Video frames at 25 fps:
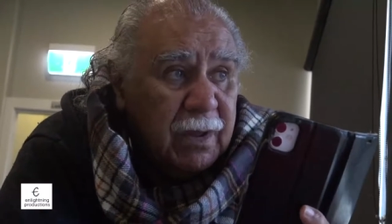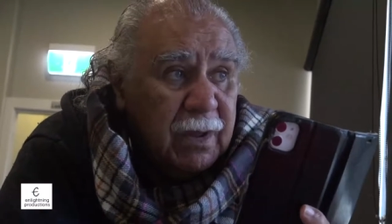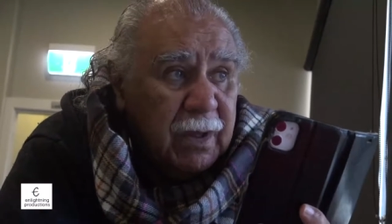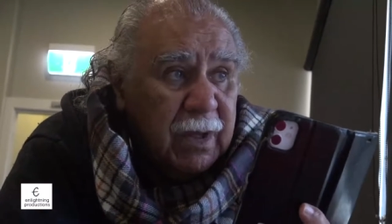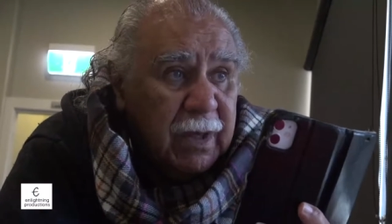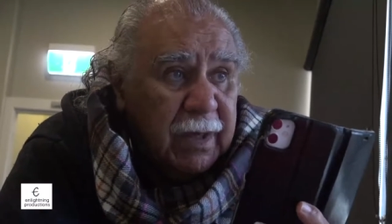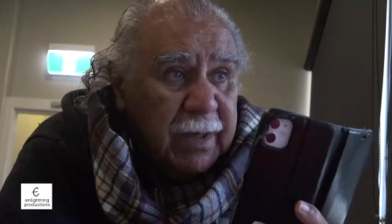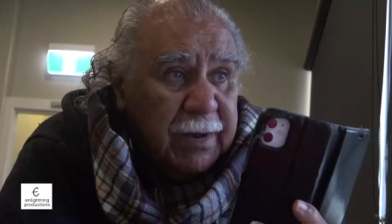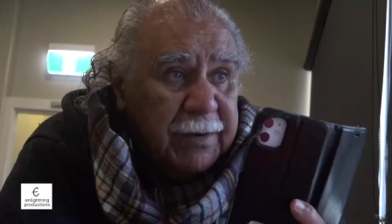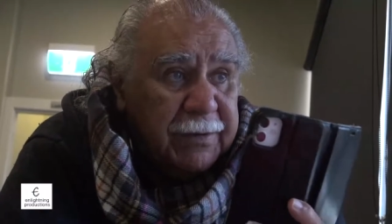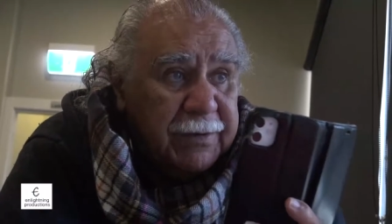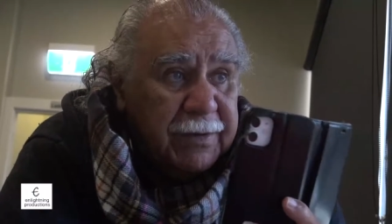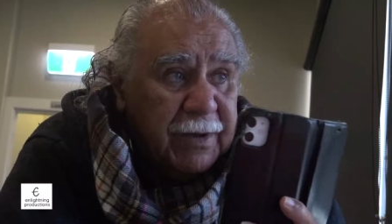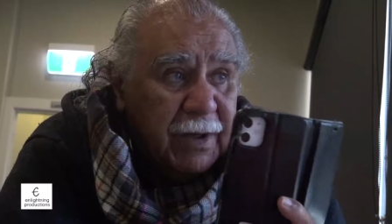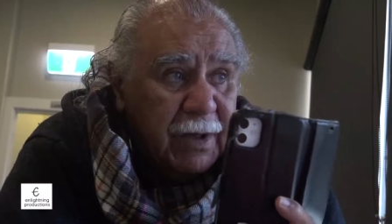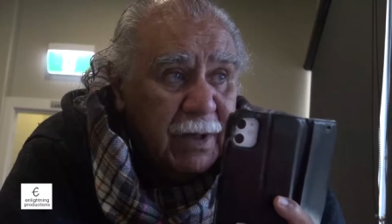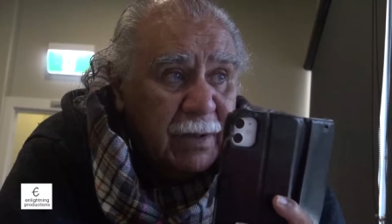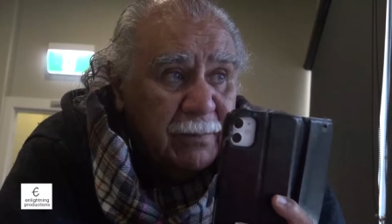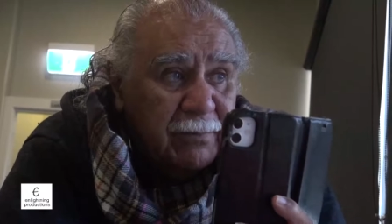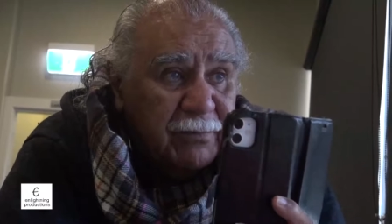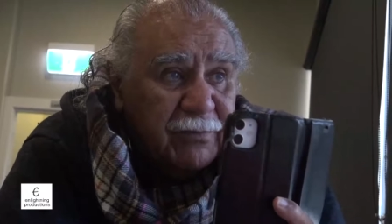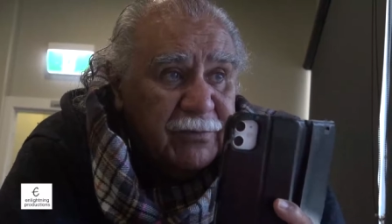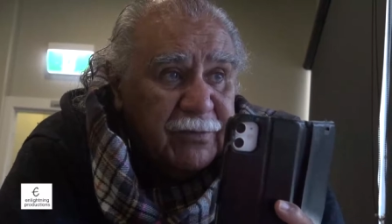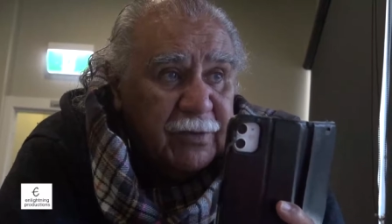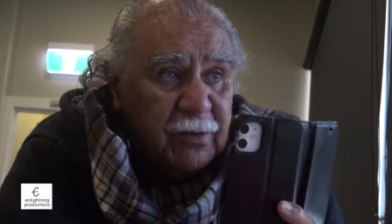And
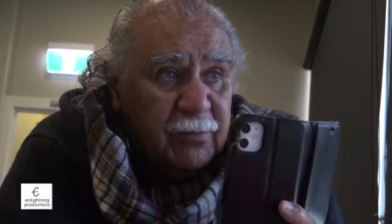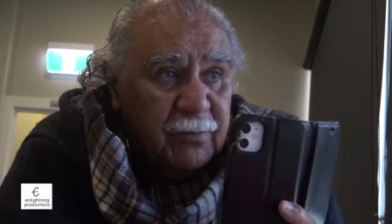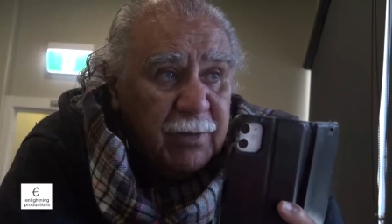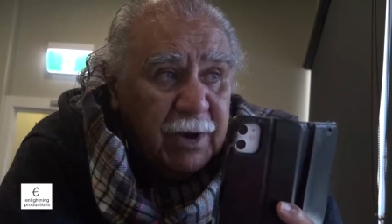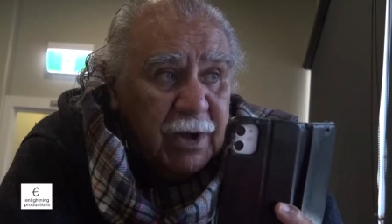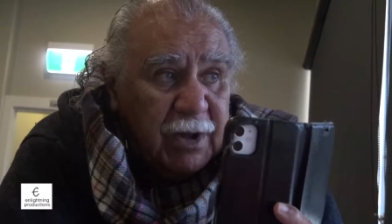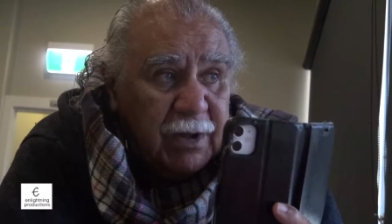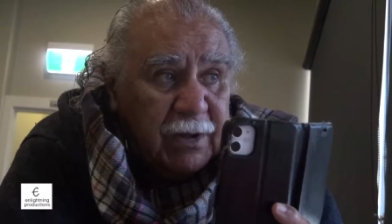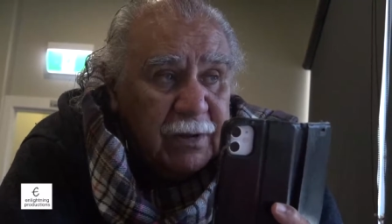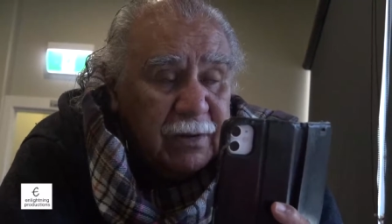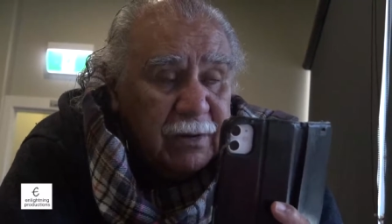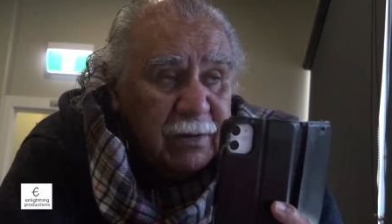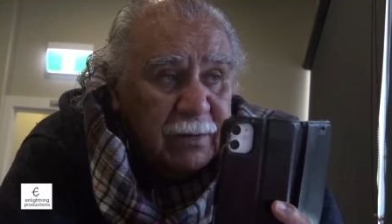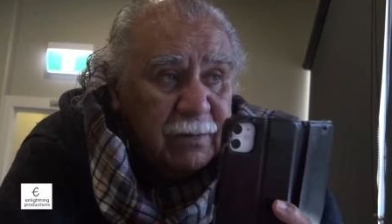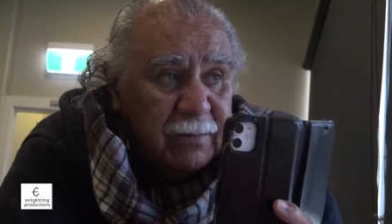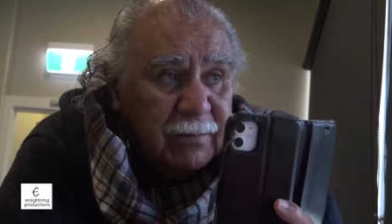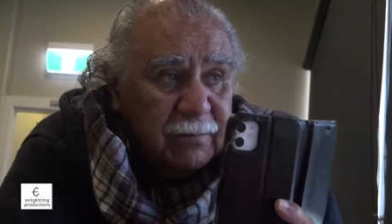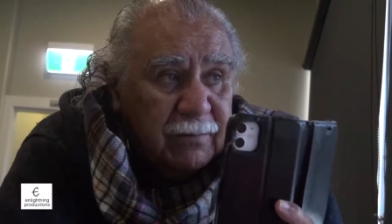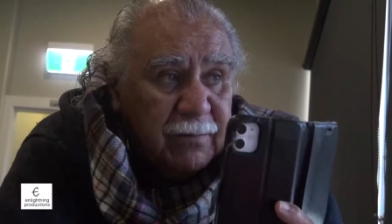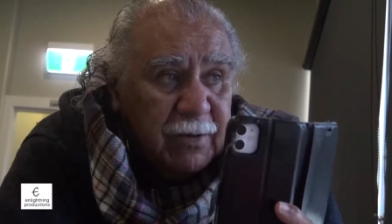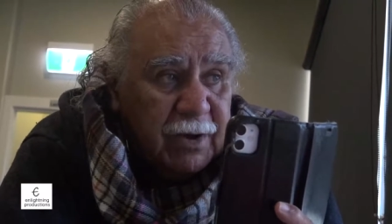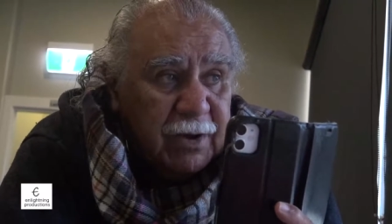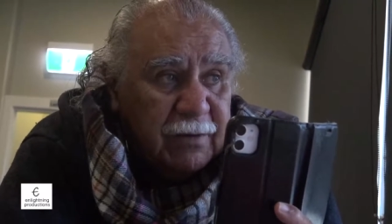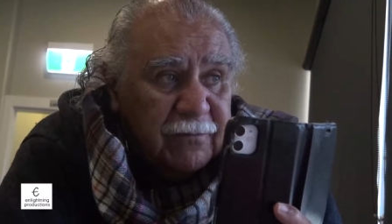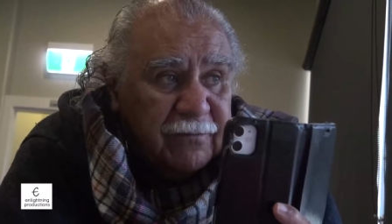um, so my,
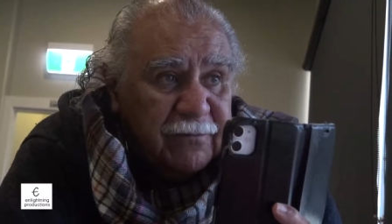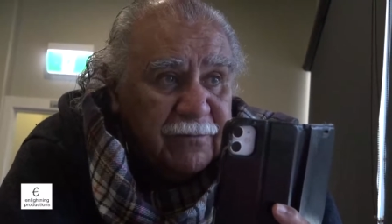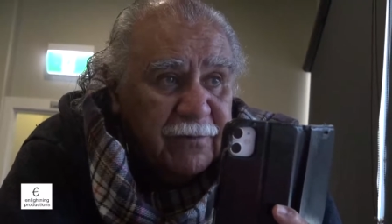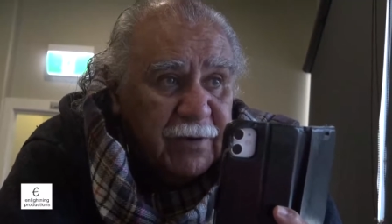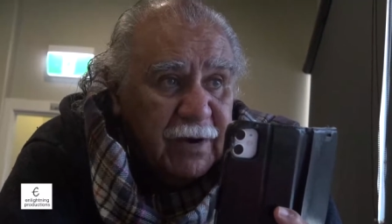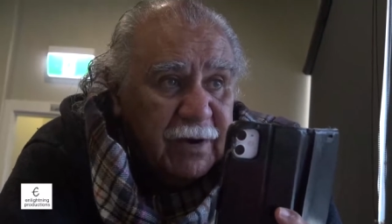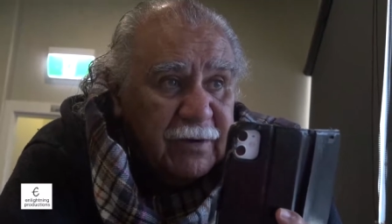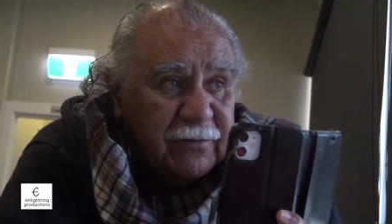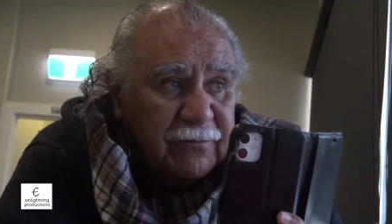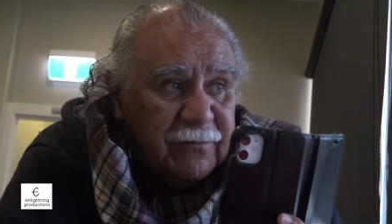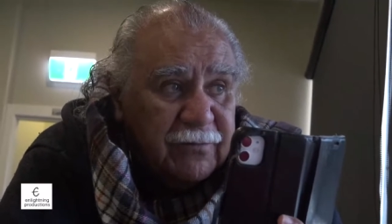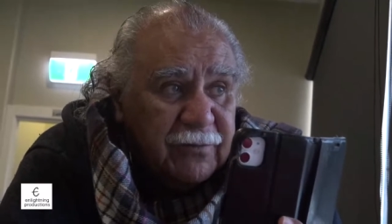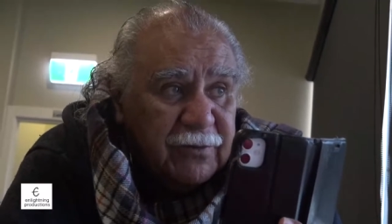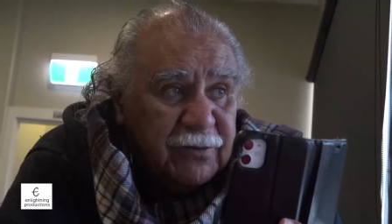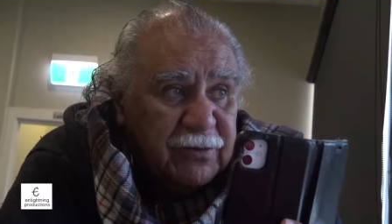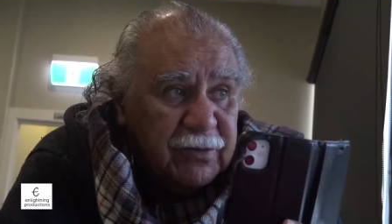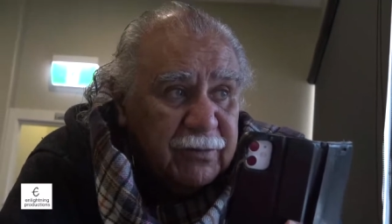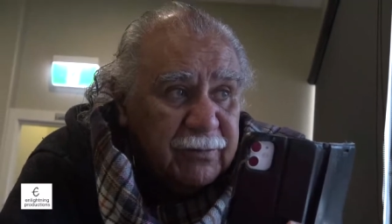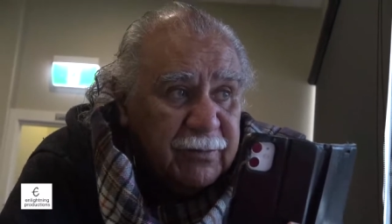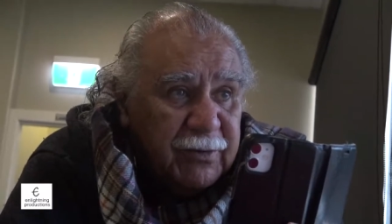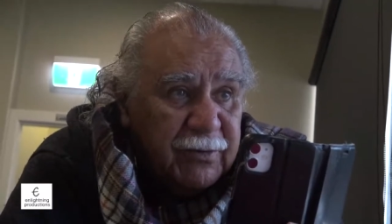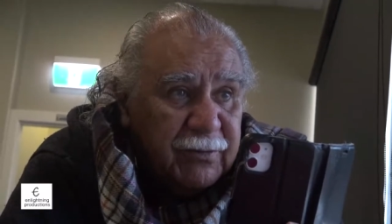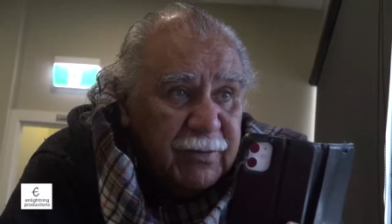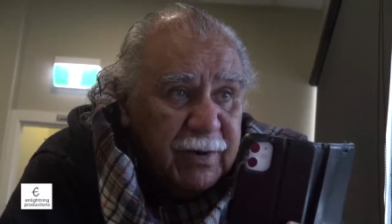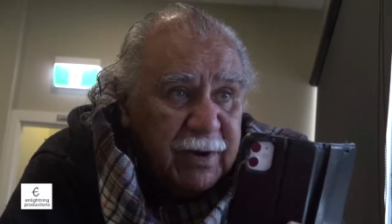my fight for
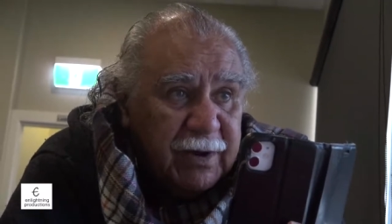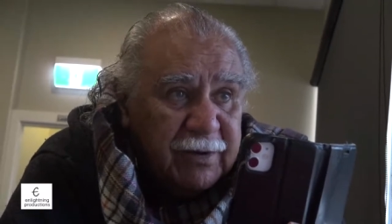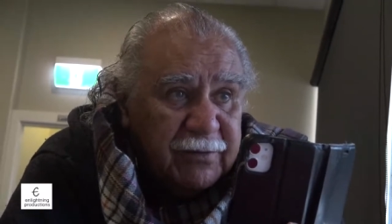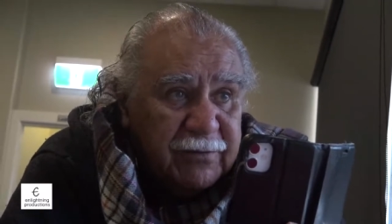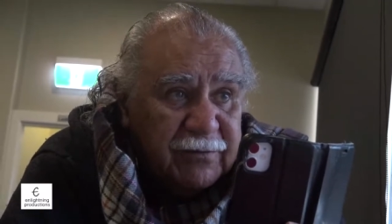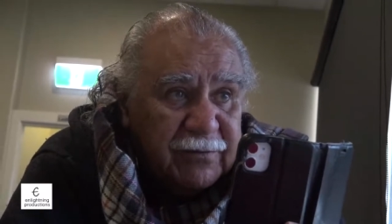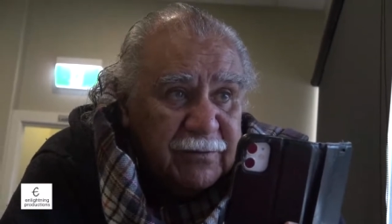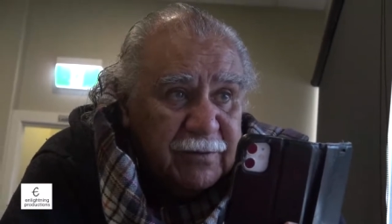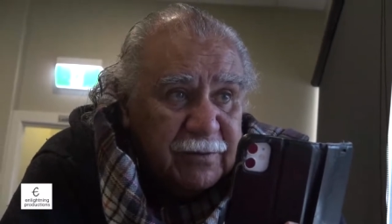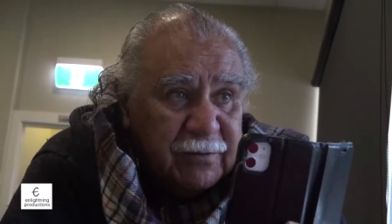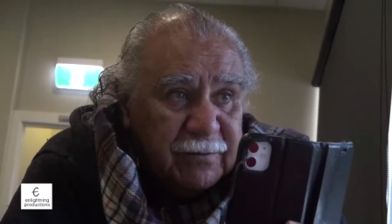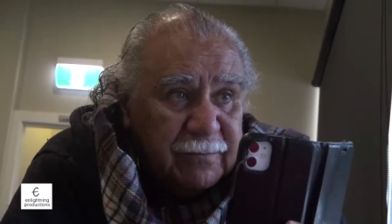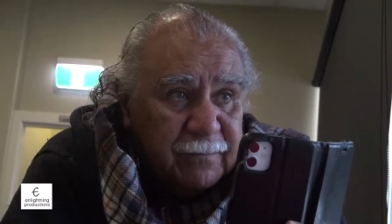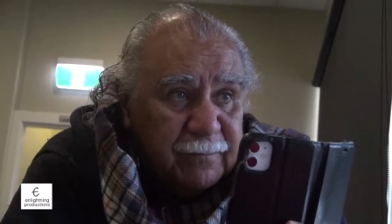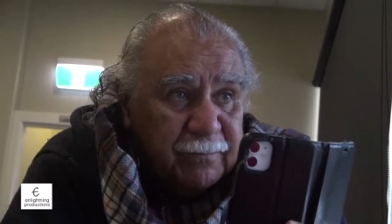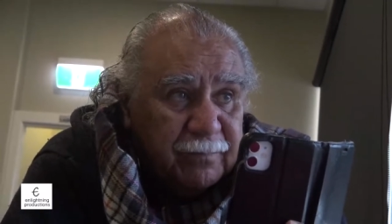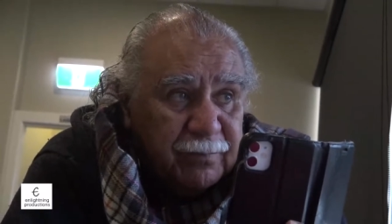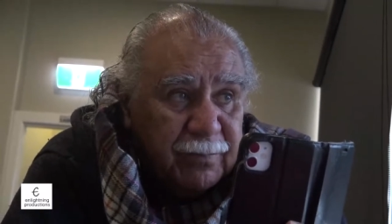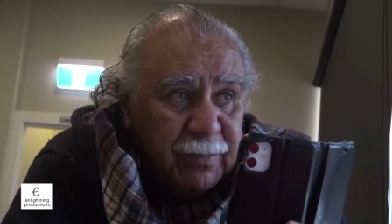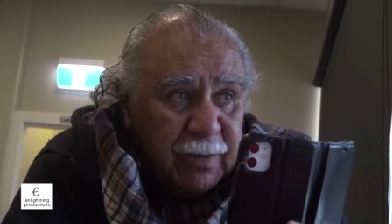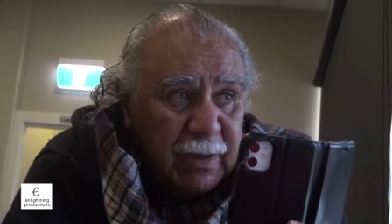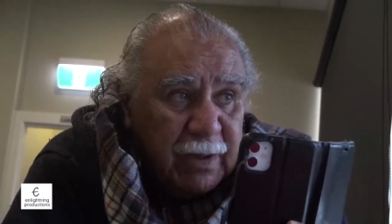human rights and